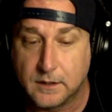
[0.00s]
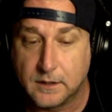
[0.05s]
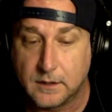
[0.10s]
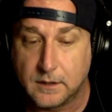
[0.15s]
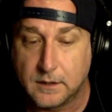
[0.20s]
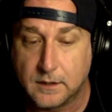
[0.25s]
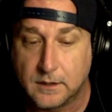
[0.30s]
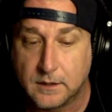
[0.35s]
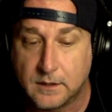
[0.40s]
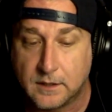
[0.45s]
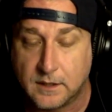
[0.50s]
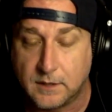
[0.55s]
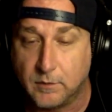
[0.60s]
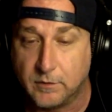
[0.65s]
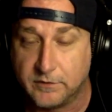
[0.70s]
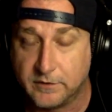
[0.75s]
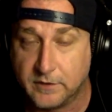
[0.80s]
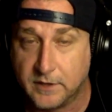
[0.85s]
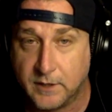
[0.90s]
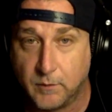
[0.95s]
he
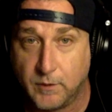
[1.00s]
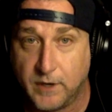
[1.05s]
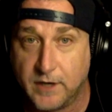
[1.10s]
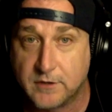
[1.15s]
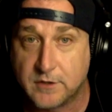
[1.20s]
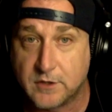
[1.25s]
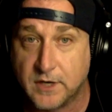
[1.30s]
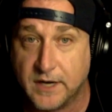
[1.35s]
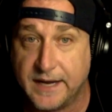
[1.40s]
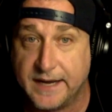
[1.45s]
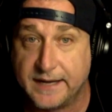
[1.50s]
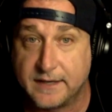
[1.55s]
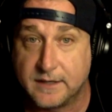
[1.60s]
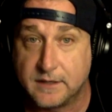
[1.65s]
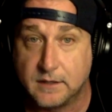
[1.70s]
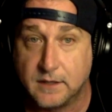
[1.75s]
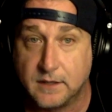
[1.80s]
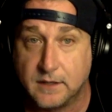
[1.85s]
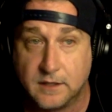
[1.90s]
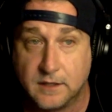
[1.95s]
ran track
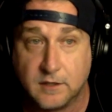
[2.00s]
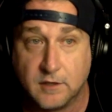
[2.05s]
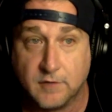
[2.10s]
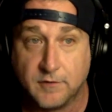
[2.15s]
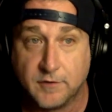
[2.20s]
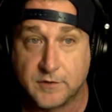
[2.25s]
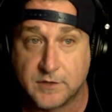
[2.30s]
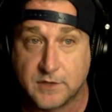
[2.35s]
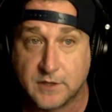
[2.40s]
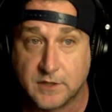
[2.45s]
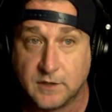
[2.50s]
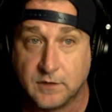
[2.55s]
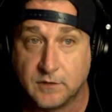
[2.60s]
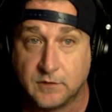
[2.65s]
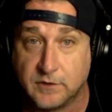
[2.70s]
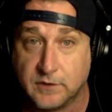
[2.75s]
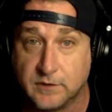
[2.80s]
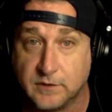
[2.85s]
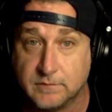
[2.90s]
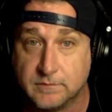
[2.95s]
at the University of
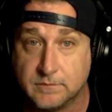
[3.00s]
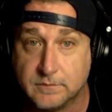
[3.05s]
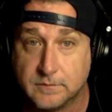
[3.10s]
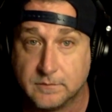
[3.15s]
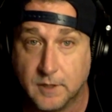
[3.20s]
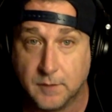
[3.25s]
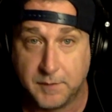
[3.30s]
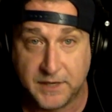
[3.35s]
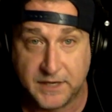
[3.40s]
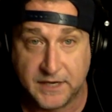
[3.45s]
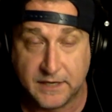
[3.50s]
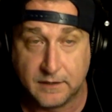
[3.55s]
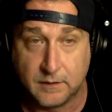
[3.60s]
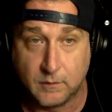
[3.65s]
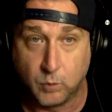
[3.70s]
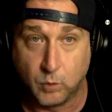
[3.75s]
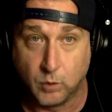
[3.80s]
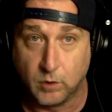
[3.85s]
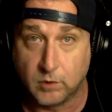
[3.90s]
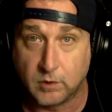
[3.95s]
Houston. I mean, at a
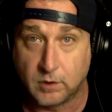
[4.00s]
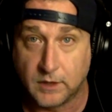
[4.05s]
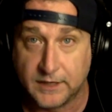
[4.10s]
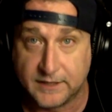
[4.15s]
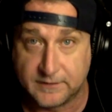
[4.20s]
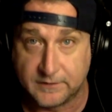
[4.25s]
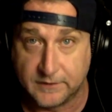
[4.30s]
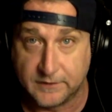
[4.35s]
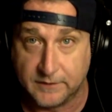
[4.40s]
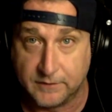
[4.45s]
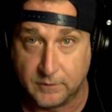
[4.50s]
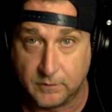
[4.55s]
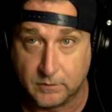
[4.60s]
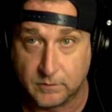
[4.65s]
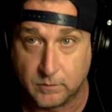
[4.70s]
world-class level,